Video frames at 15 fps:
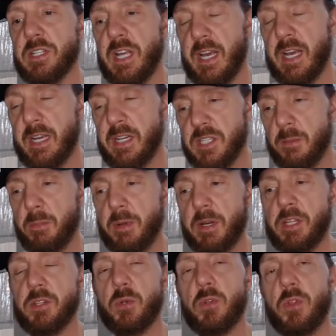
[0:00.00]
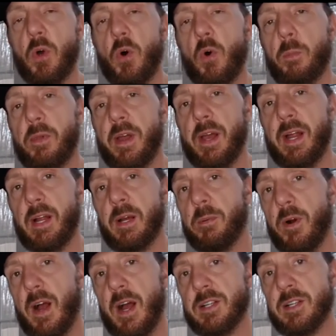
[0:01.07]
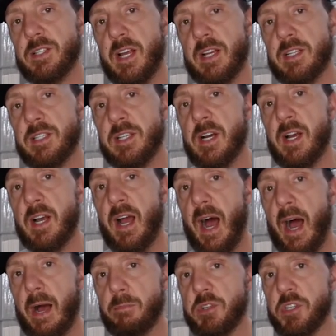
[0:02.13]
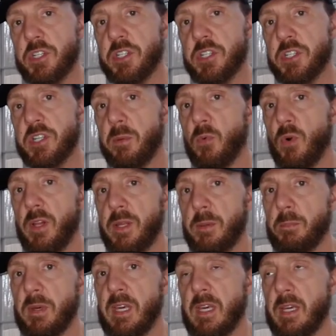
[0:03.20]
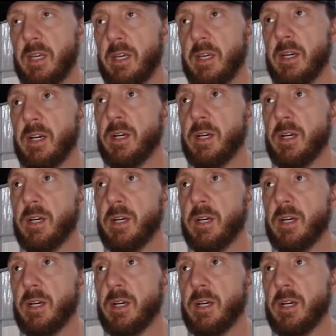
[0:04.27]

to take somebody through the whole planning process. I'm just going to really be